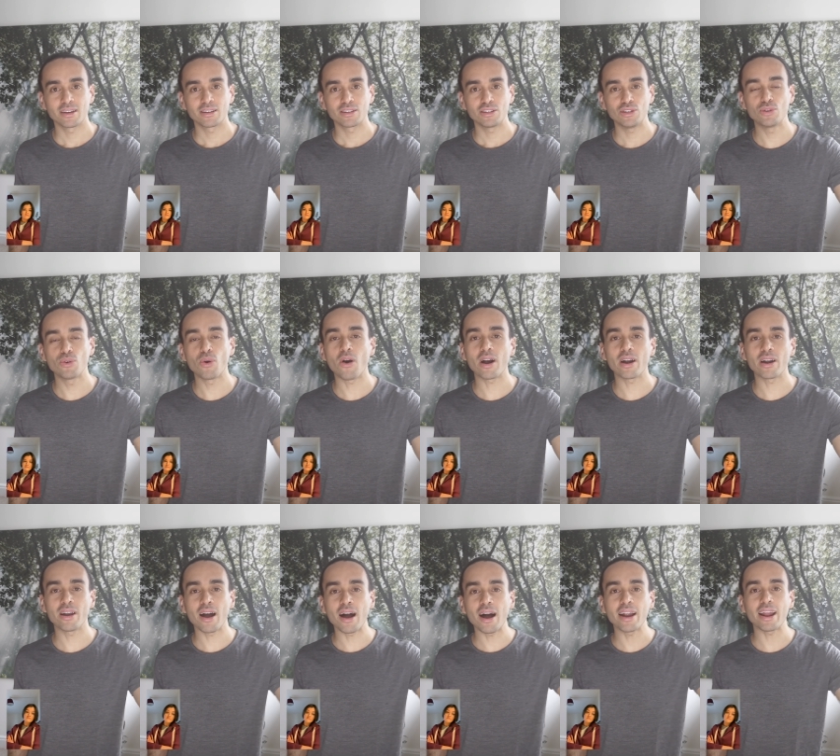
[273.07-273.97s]
You are
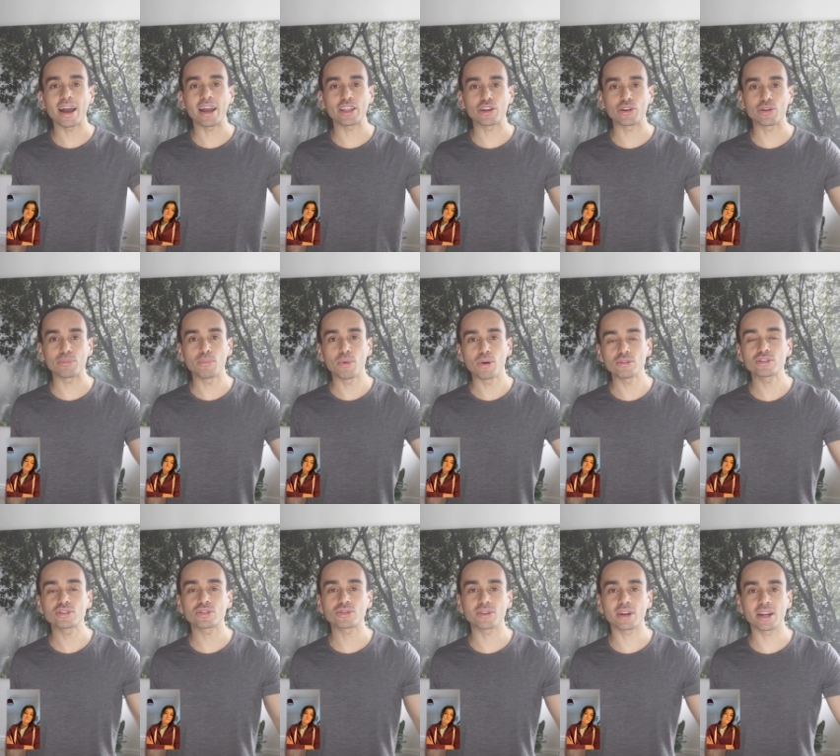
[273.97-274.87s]
not at your
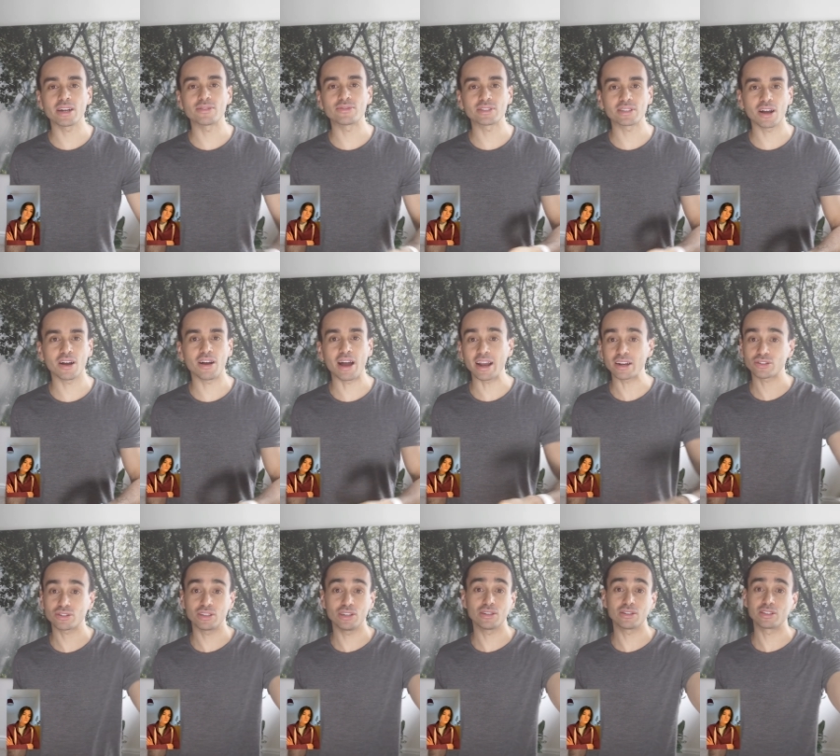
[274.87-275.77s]
most creative self.
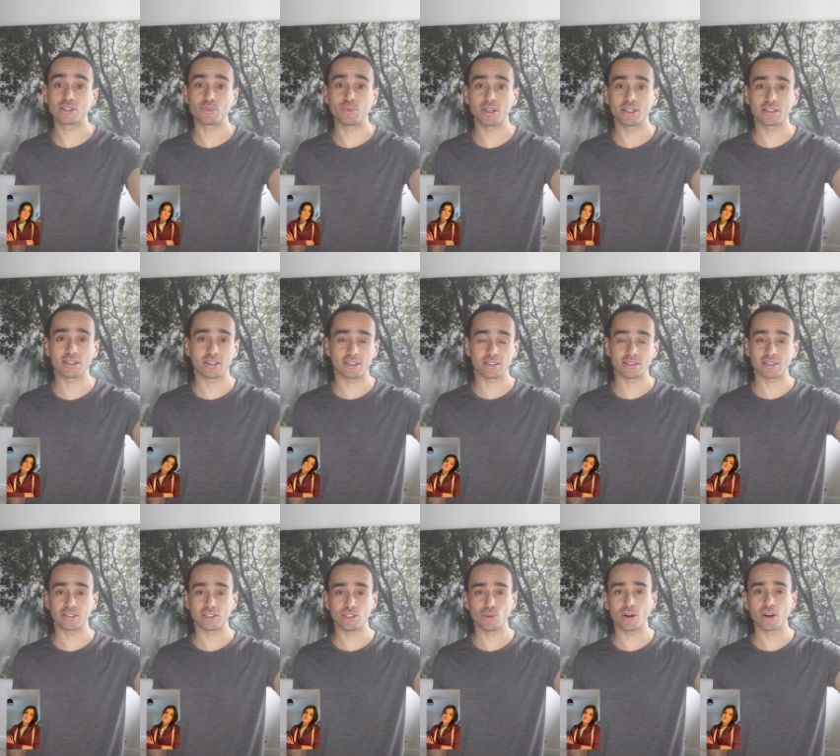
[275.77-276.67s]
Actually, you can speak to this
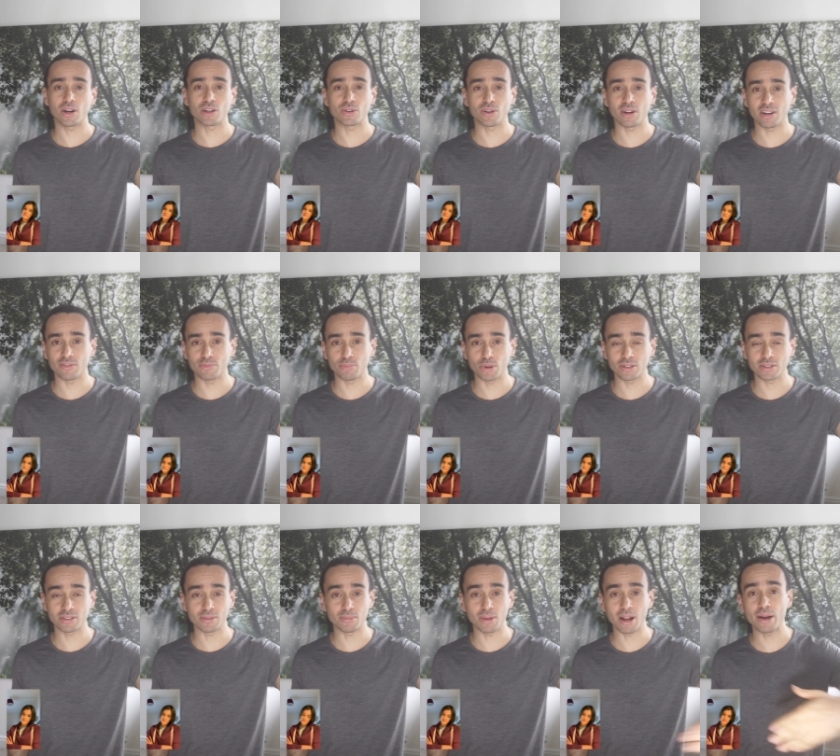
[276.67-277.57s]
because you are a creative
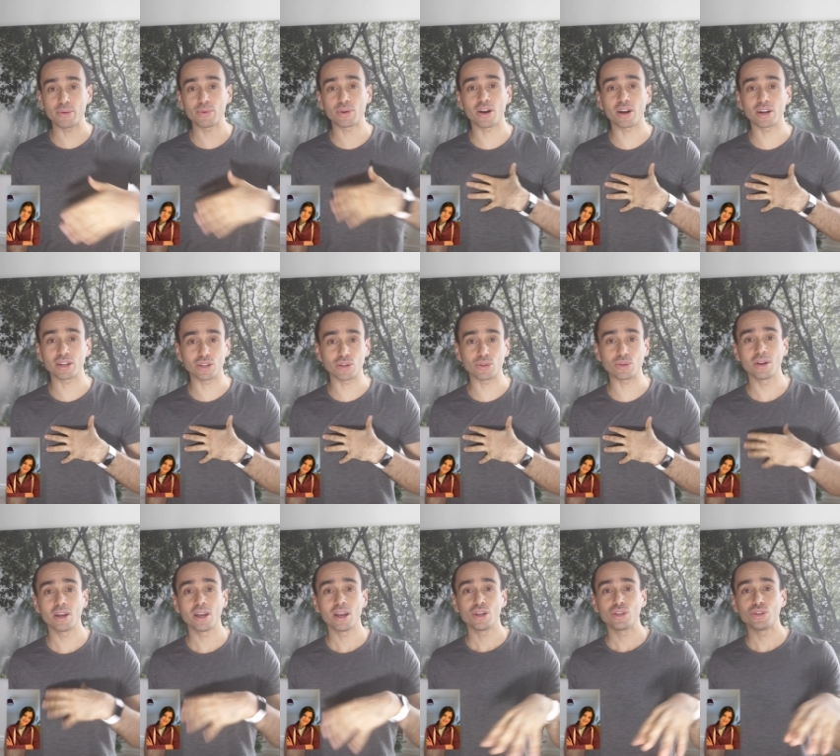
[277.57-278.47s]
person, but I would argue
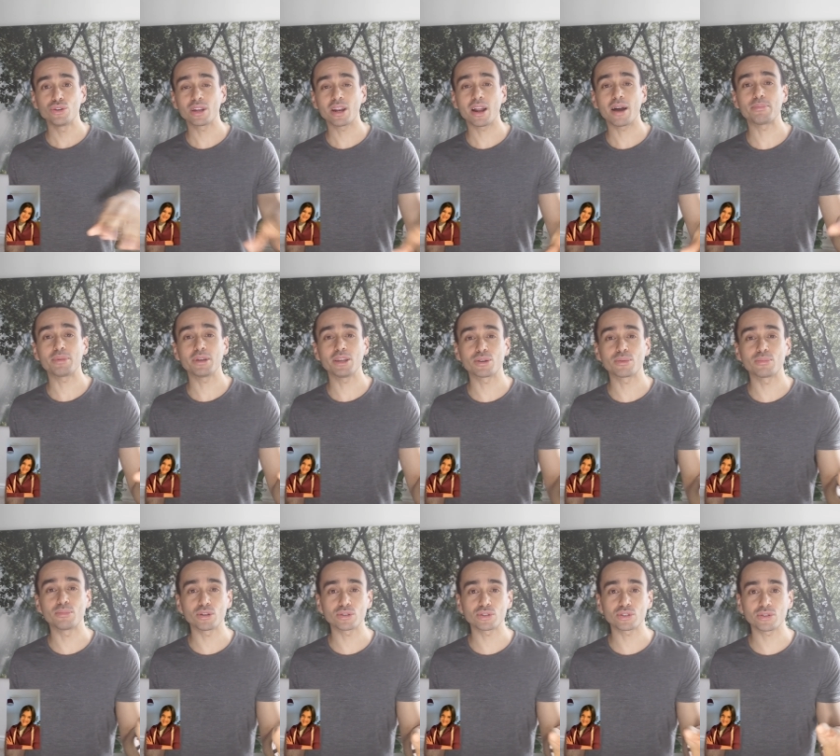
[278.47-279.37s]
you cannot be your
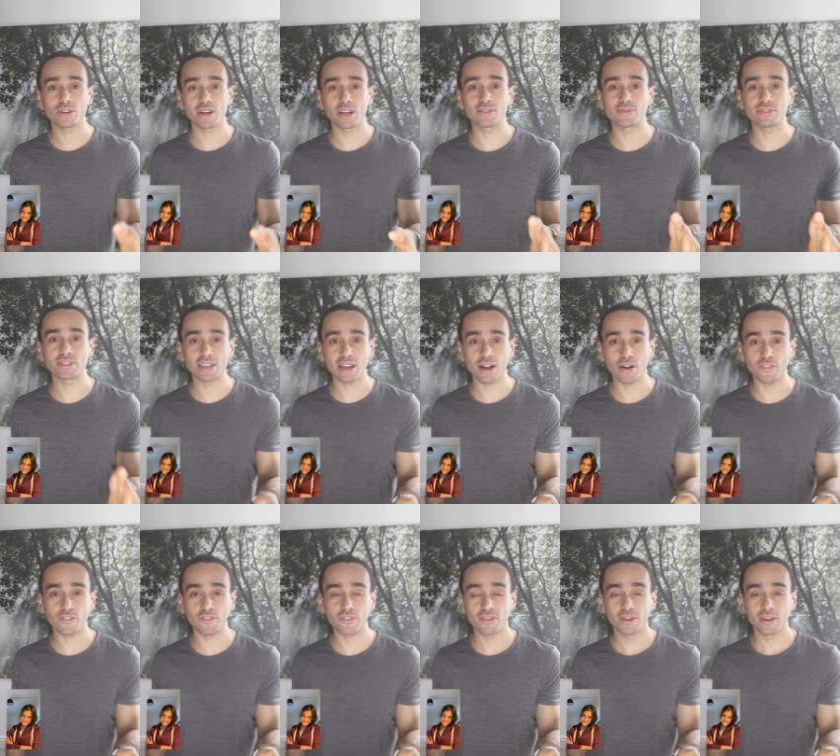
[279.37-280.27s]
most creative self